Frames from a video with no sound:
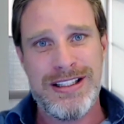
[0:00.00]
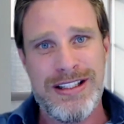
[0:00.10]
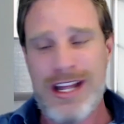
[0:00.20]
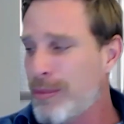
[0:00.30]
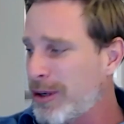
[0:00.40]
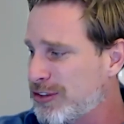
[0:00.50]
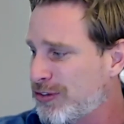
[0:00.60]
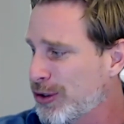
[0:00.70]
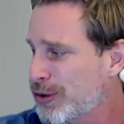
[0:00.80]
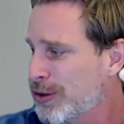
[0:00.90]
they almost
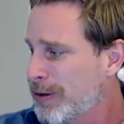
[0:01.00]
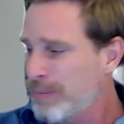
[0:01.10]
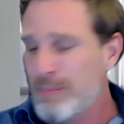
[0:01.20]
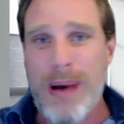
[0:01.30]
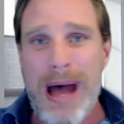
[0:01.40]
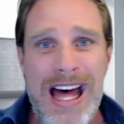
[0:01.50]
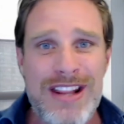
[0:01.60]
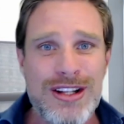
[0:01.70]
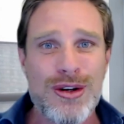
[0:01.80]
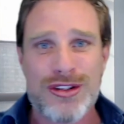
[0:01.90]
feel bad
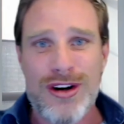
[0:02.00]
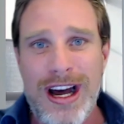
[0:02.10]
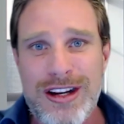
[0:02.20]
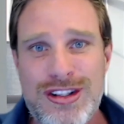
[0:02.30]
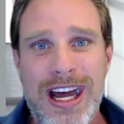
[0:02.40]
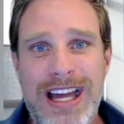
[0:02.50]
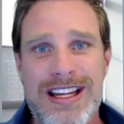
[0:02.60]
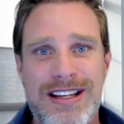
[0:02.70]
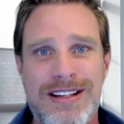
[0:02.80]
that you're trying to take